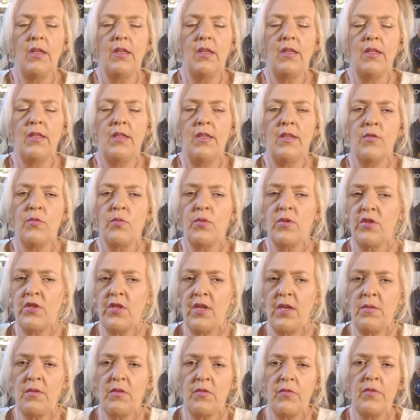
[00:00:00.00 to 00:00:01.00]
is with
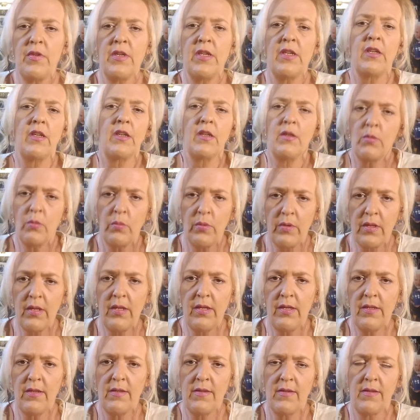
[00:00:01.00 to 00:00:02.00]
James Franco, with
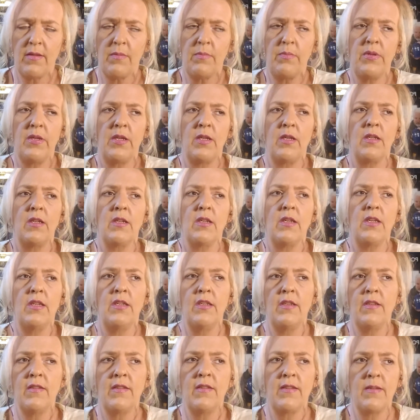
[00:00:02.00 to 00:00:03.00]
his subpoena,
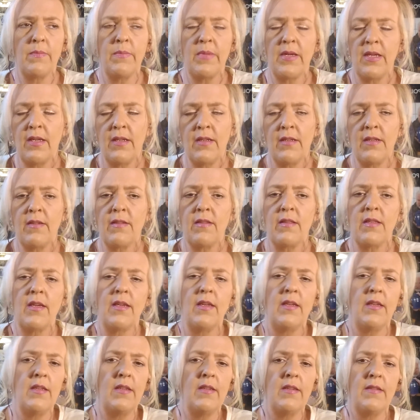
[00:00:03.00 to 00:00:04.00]
his demand is
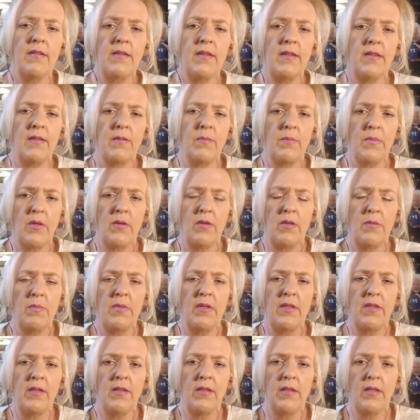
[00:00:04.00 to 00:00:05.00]
that his testimony
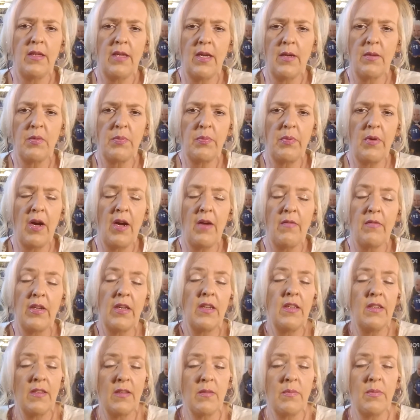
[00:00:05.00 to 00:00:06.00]
be kept private,
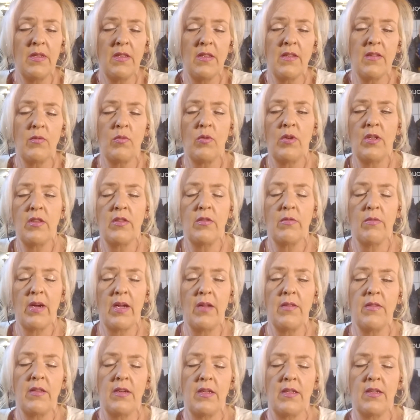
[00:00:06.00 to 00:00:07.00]
and it's been this way
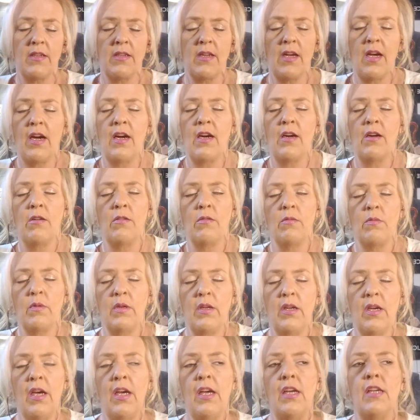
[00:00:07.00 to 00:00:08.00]
throughout the entire
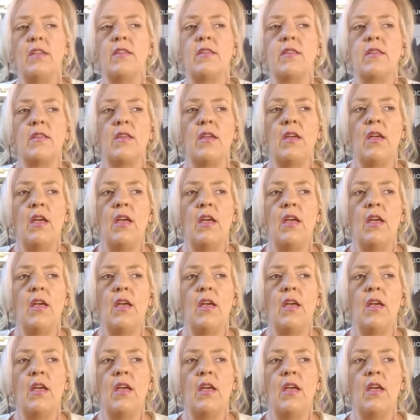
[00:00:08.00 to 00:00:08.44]
case.